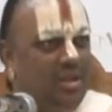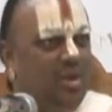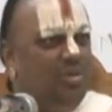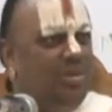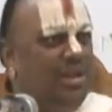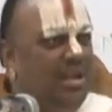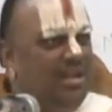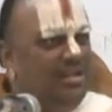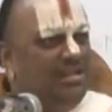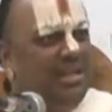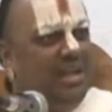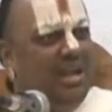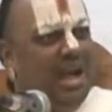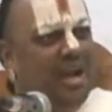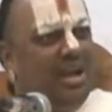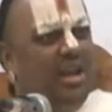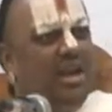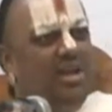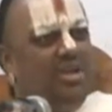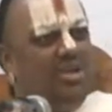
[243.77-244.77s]
Now there is
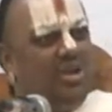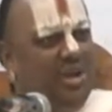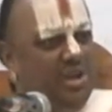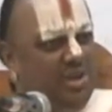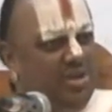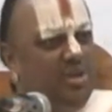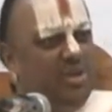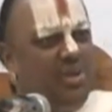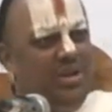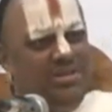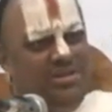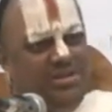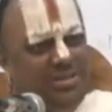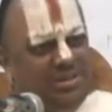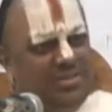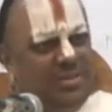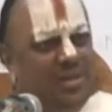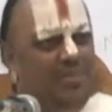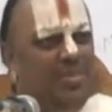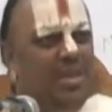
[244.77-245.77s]
an agricultural insurance
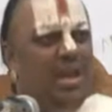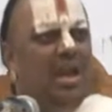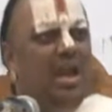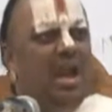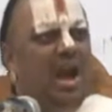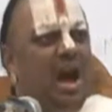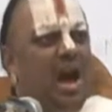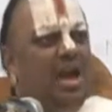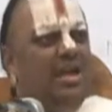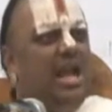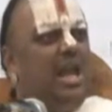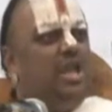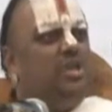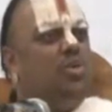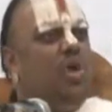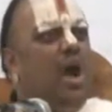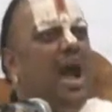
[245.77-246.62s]
system and